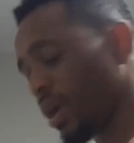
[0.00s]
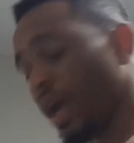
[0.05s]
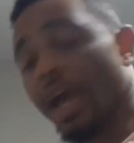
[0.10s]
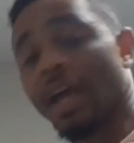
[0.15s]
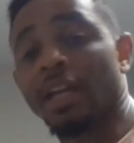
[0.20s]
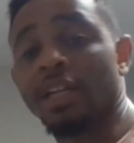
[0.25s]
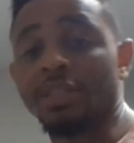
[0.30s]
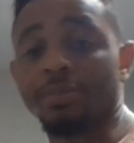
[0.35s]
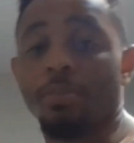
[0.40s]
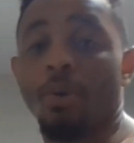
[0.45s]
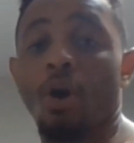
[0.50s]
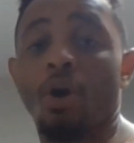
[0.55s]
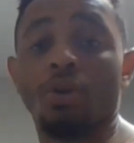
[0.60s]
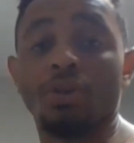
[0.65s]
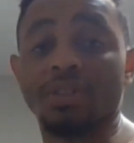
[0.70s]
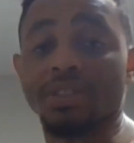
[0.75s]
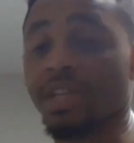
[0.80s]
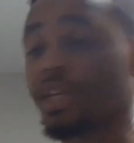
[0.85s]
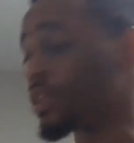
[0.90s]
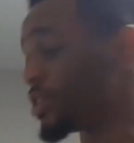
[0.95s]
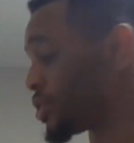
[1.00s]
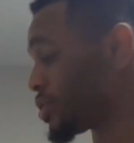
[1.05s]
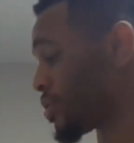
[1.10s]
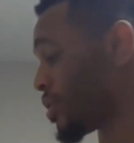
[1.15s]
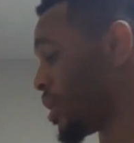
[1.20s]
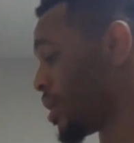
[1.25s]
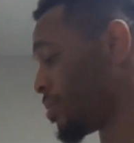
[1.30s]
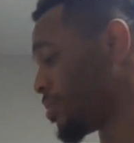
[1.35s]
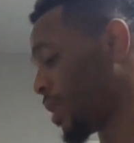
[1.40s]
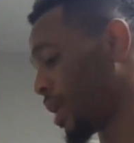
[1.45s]
And this bowl is getting
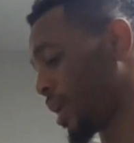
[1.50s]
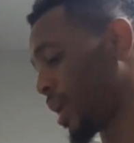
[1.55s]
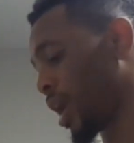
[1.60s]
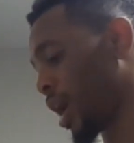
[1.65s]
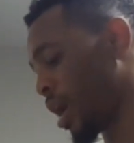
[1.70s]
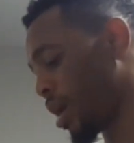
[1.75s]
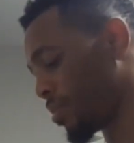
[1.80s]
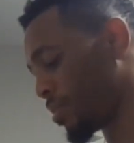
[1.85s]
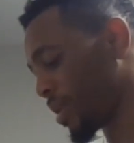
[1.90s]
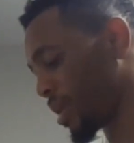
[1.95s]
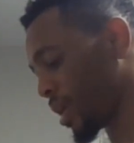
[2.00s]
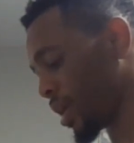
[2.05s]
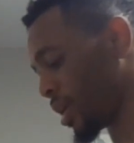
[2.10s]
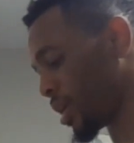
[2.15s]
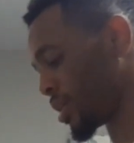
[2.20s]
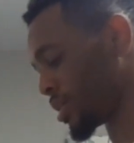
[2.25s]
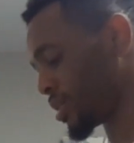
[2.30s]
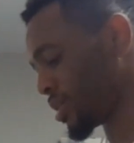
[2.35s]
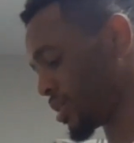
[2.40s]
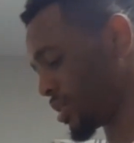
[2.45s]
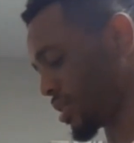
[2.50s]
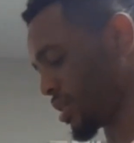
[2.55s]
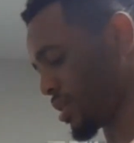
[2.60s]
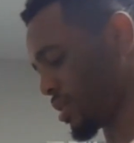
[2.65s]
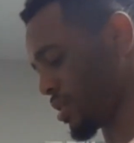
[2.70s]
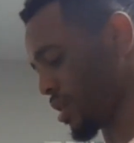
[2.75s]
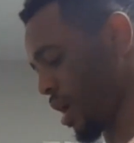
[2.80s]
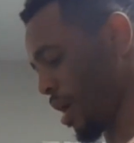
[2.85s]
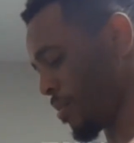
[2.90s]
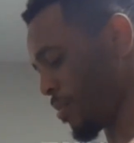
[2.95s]
scrubbed right now because
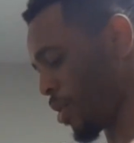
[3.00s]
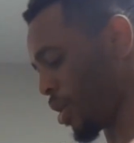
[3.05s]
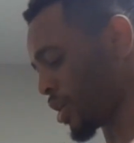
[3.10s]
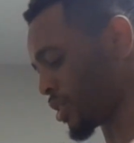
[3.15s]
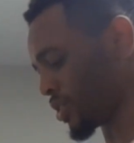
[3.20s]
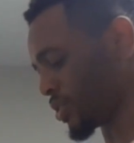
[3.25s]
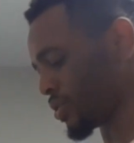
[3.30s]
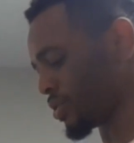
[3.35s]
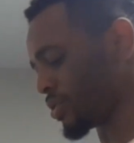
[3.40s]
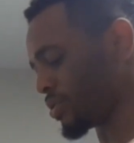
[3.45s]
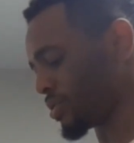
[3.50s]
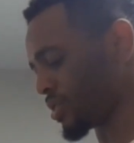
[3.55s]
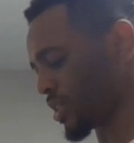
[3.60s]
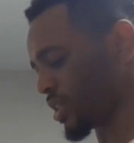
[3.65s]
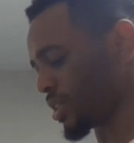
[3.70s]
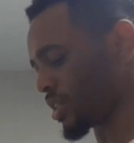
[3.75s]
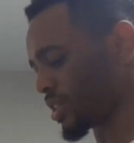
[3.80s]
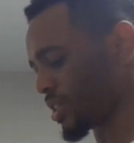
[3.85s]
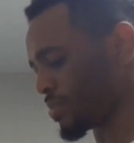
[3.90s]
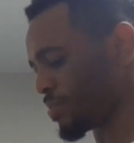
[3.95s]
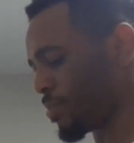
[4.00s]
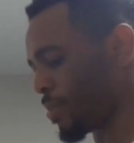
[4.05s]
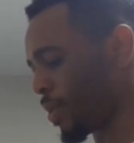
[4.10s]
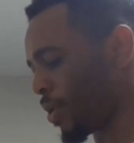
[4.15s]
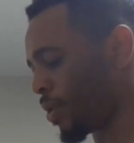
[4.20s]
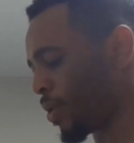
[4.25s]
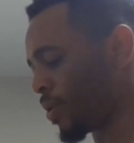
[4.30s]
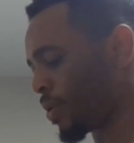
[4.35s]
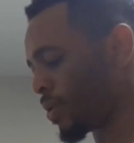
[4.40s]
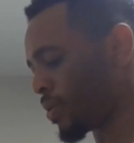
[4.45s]
I'm also using this
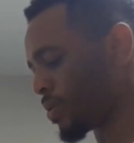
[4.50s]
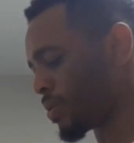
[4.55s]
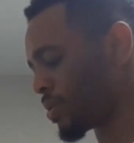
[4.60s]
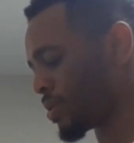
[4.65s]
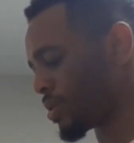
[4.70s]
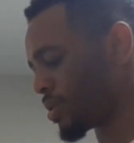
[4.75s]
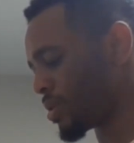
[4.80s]
bowl